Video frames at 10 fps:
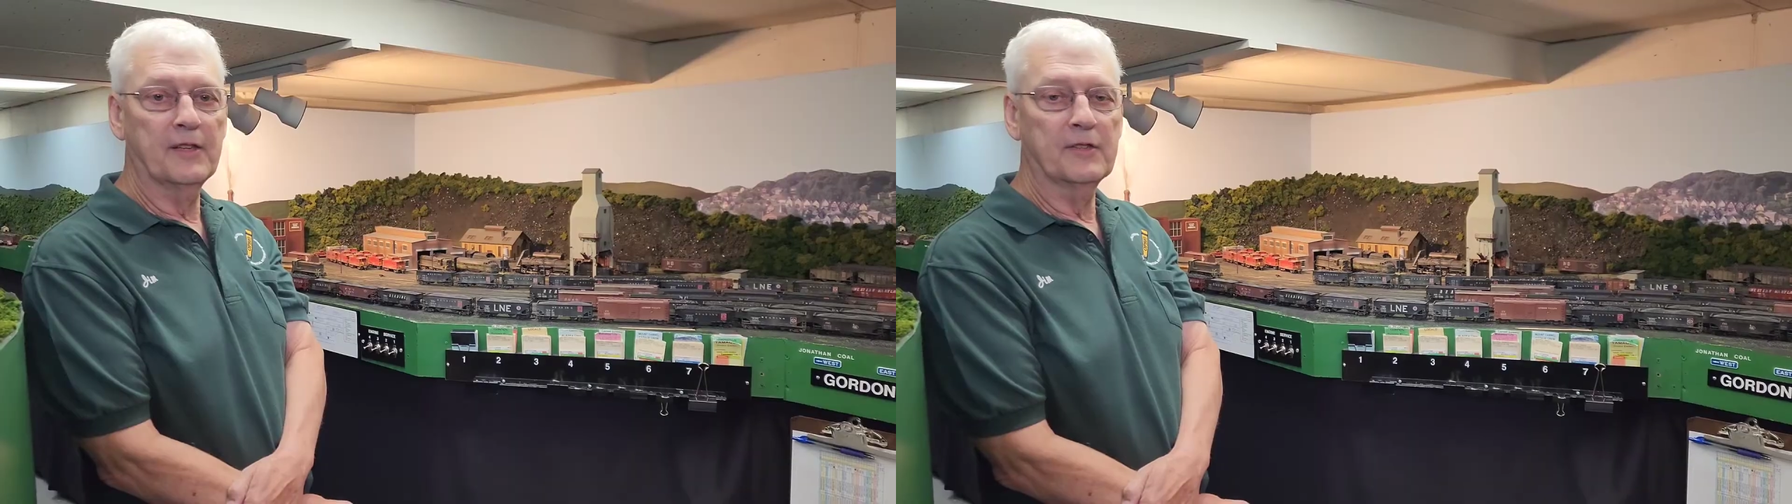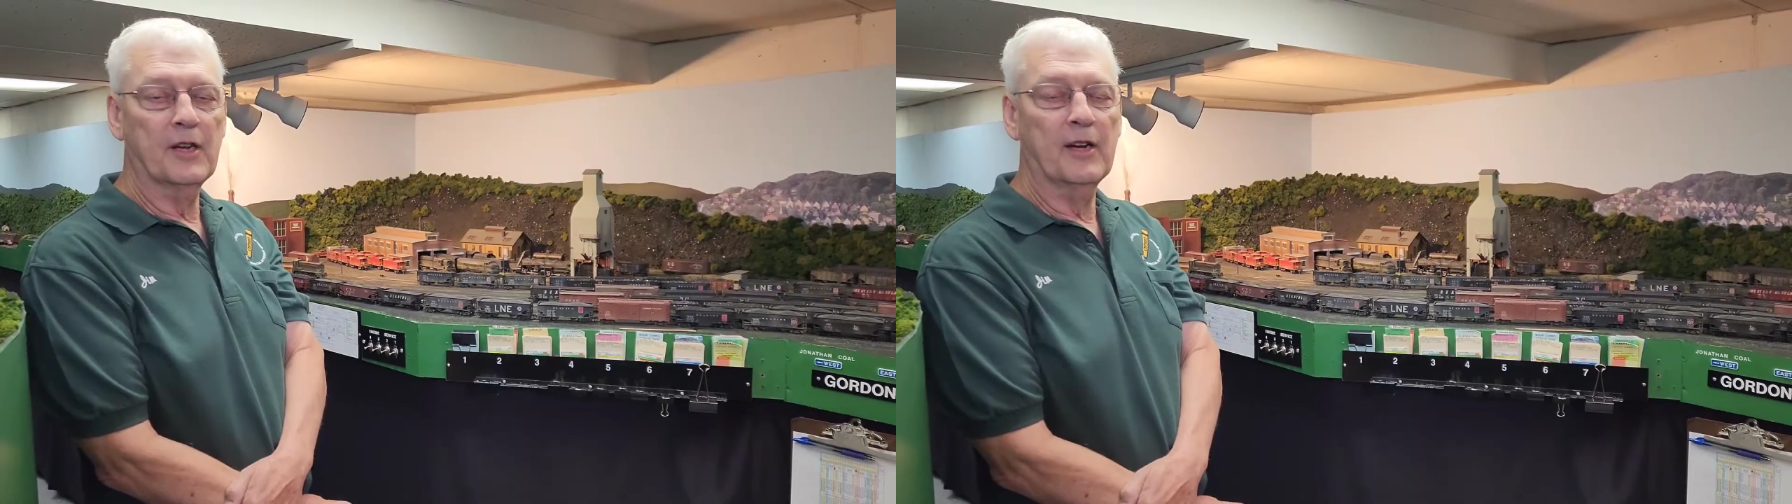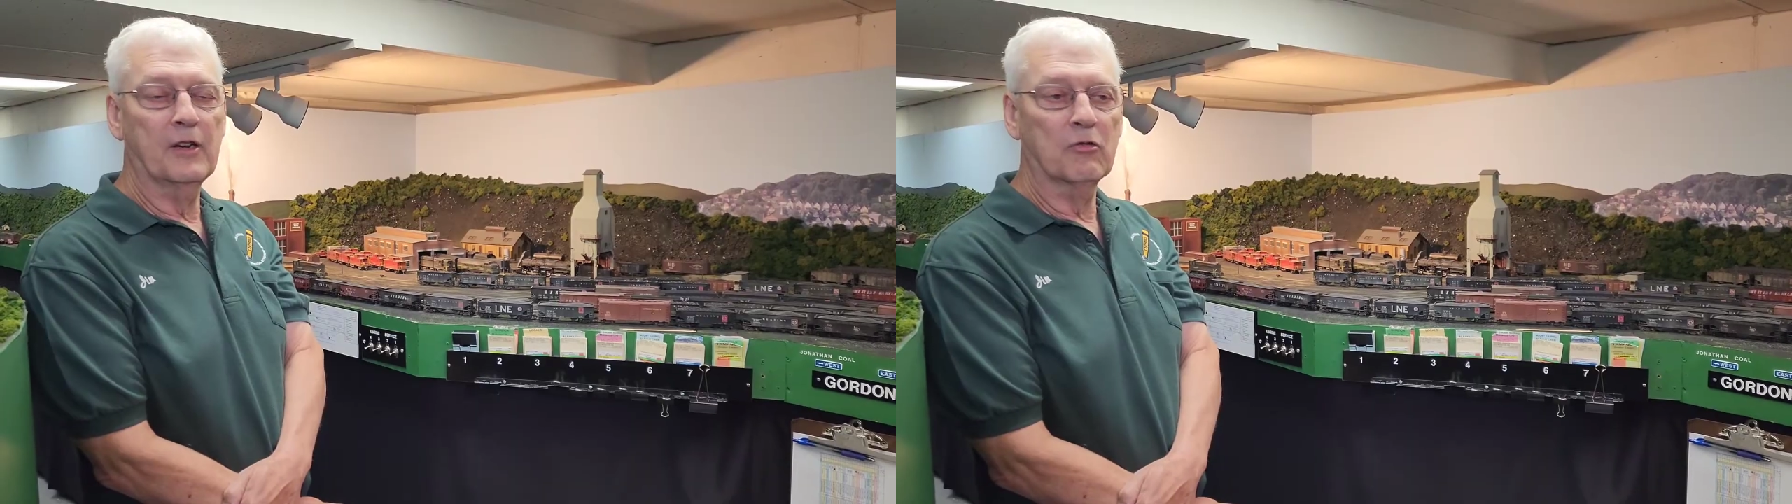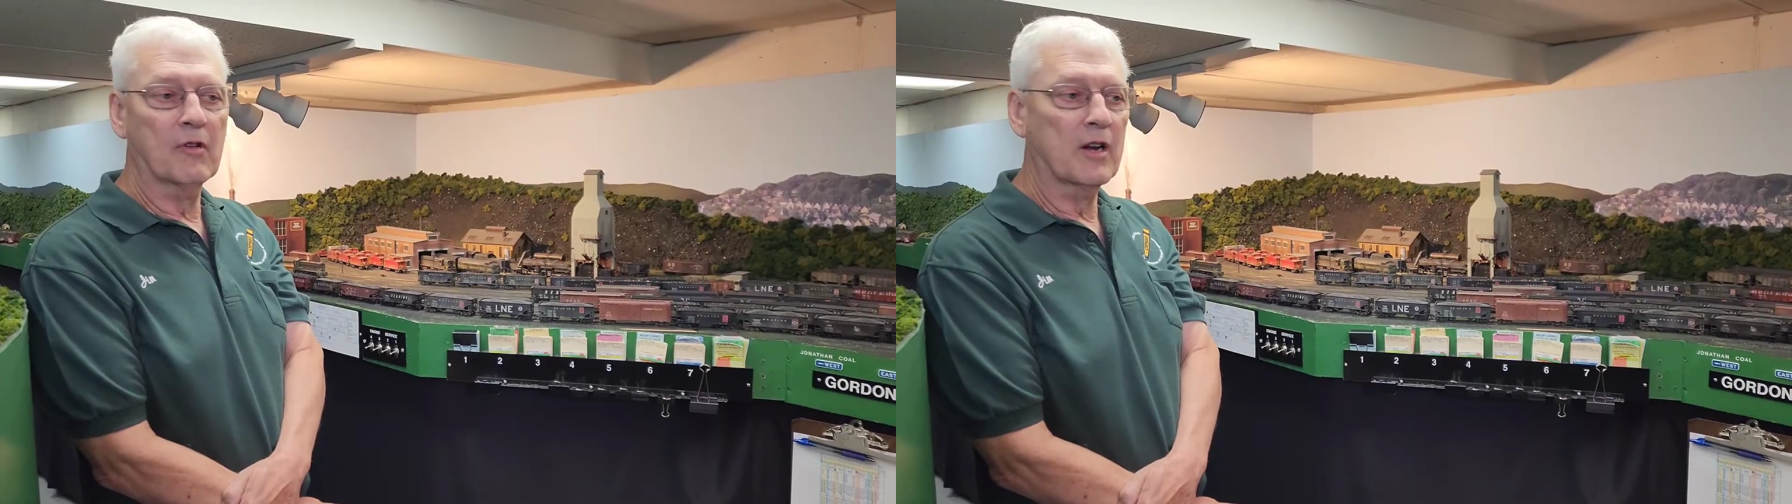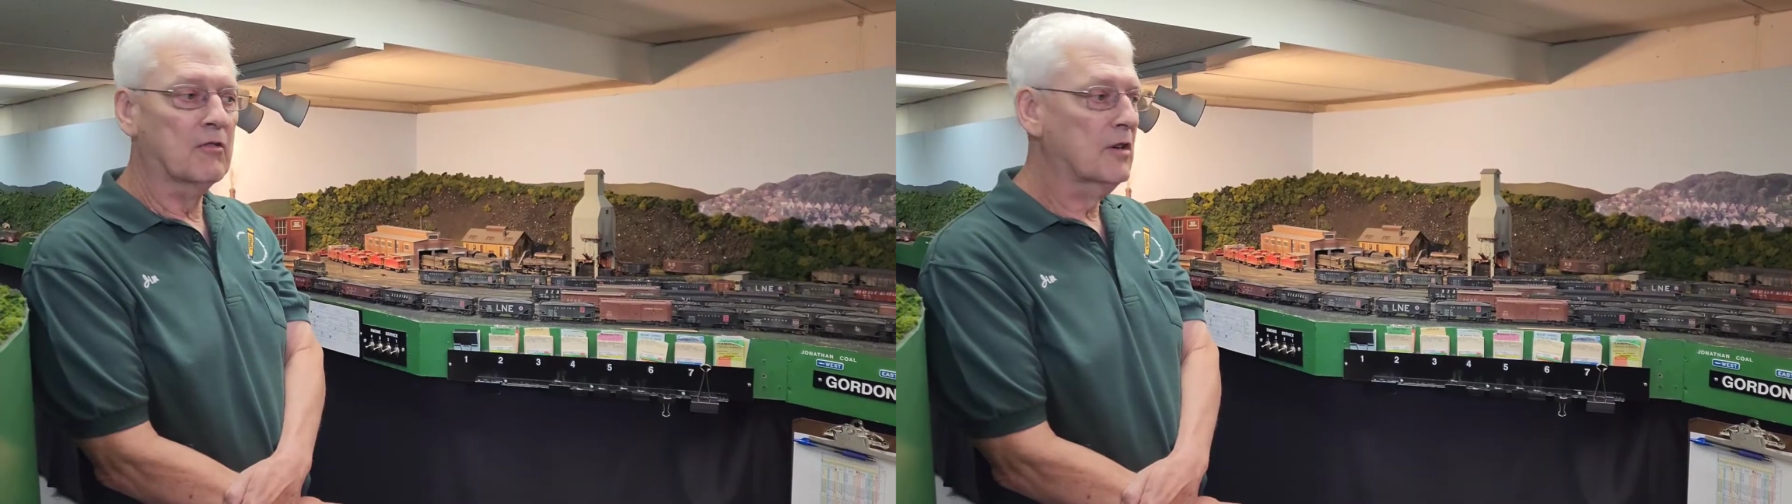entire
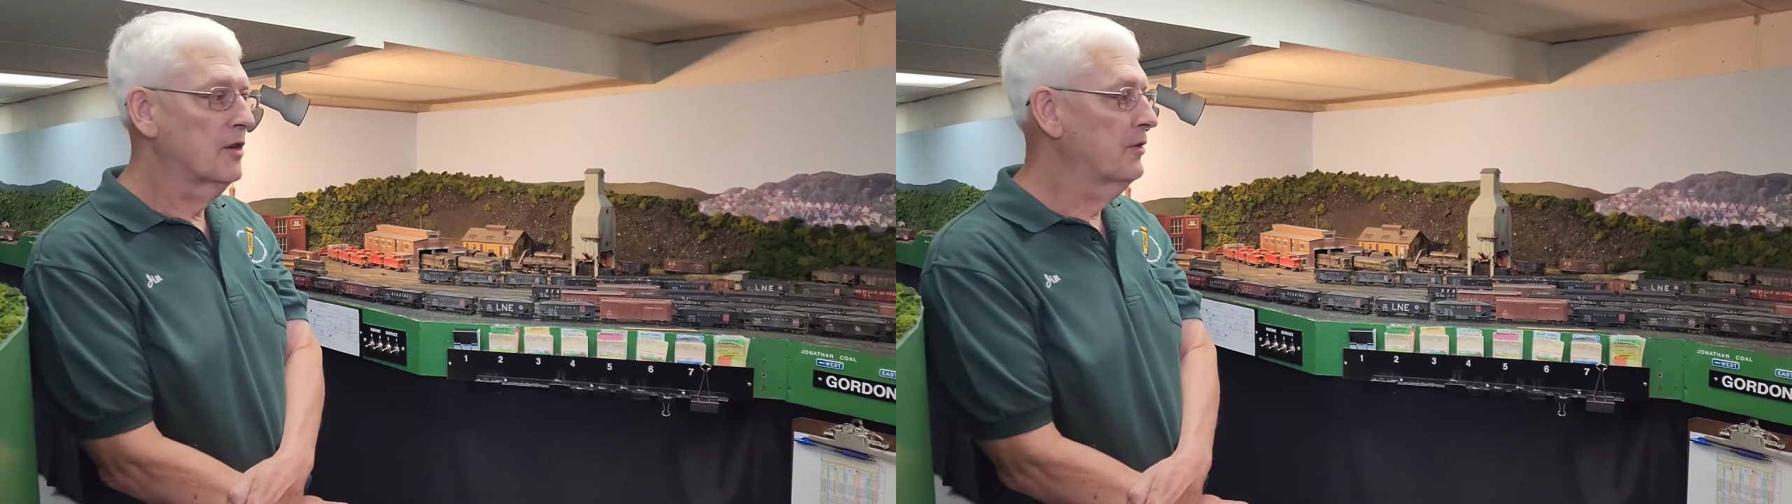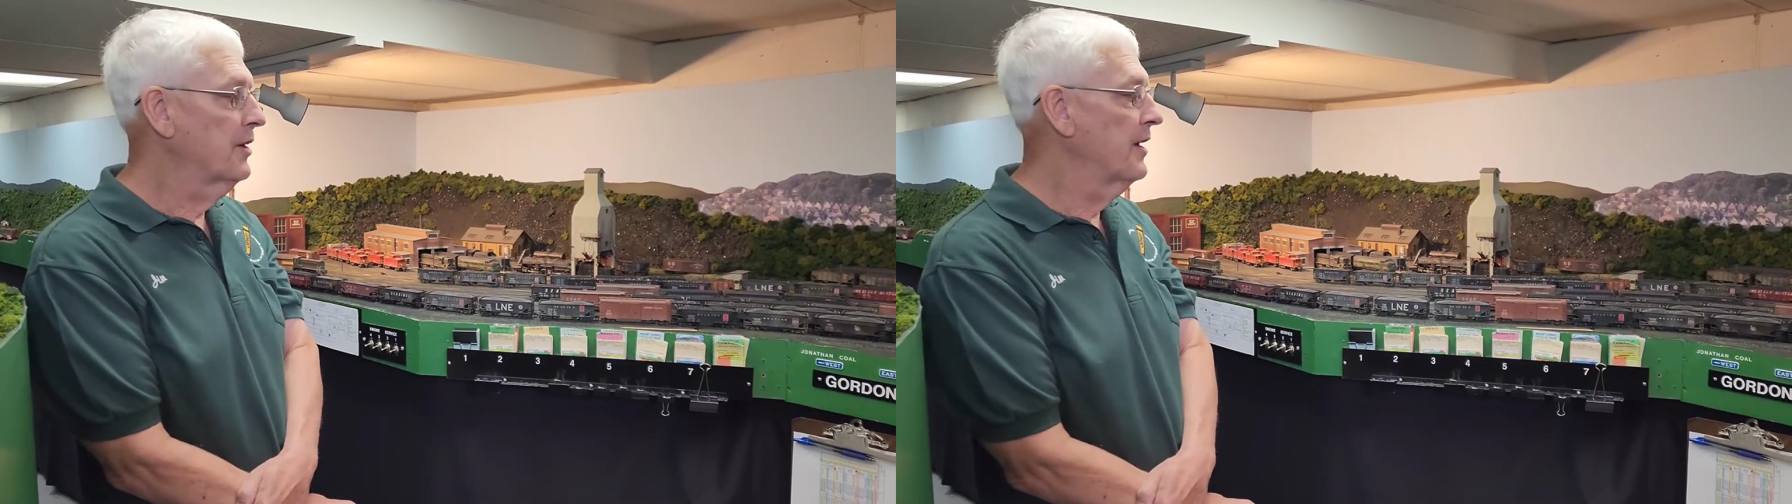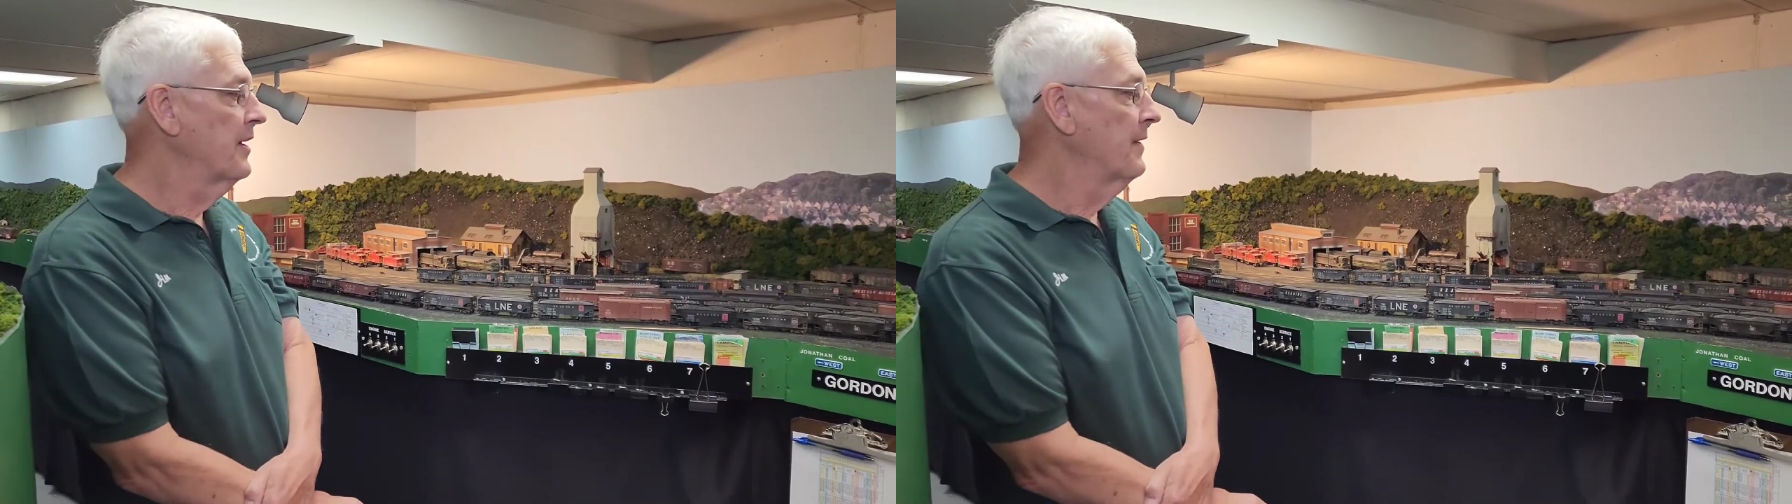railroad.